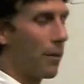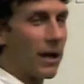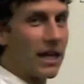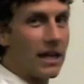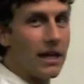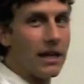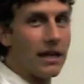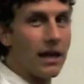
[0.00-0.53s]

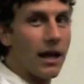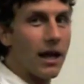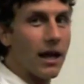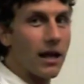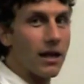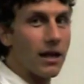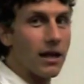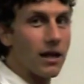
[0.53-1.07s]

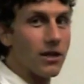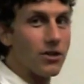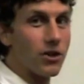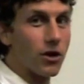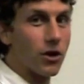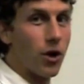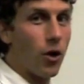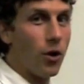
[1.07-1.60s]
many
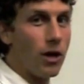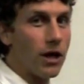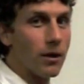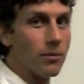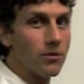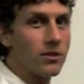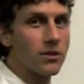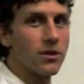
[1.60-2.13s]

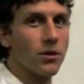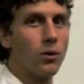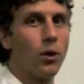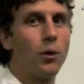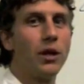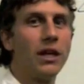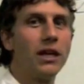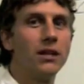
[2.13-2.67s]
zirconiums will
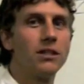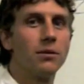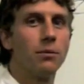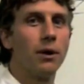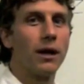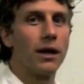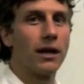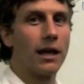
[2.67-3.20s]
we need to
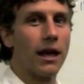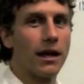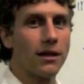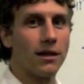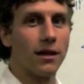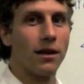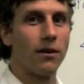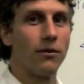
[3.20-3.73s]

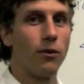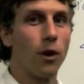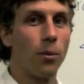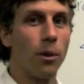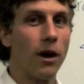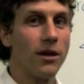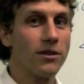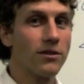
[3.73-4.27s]
get 4
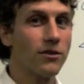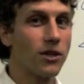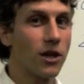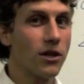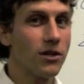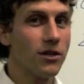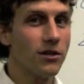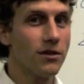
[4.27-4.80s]
positive
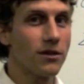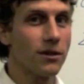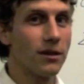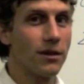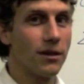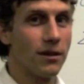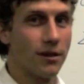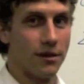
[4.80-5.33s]
charges?
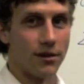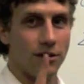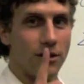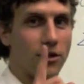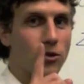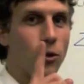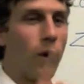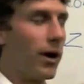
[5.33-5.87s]

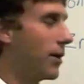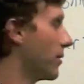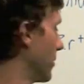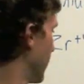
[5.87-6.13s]
Just 1.